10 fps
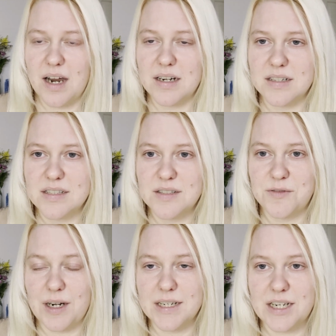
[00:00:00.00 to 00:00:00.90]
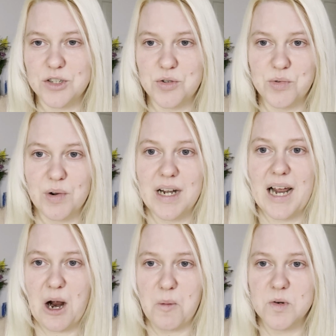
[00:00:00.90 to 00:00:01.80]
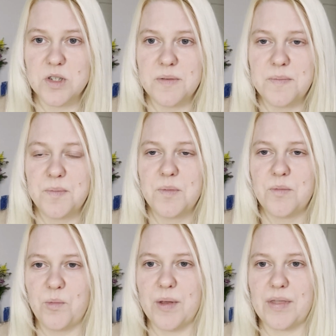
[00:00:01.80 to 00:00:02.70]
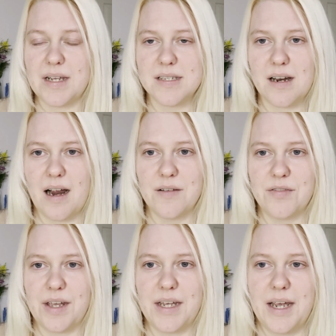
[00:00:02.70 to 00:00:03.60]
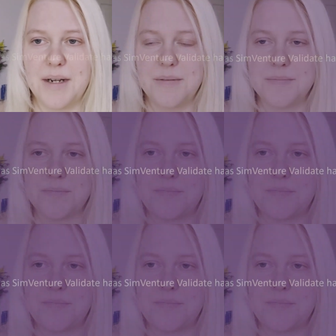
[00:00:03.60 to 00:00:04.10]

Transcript: and the Validate tool really helped with that style of thinking.